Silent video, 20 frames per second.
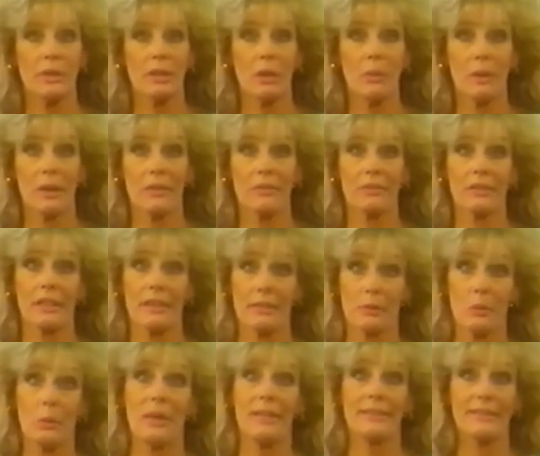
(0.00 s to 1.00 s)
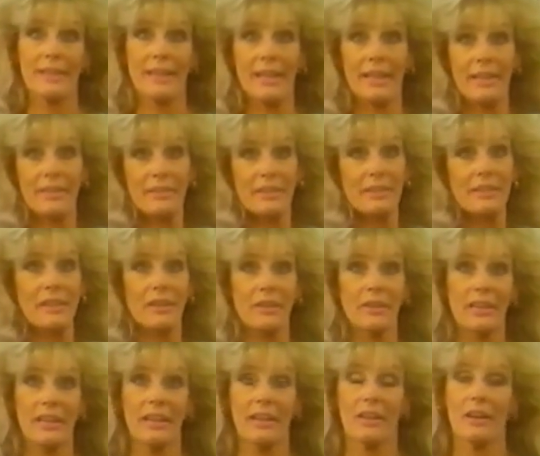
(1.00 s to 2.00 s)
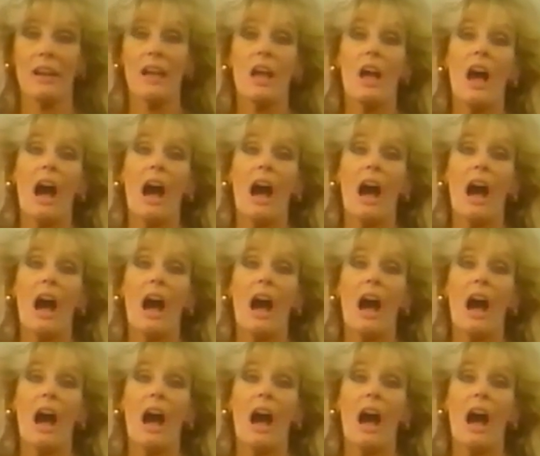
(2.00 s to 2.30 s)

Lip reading: we don't want to forget the waistline and the derriere.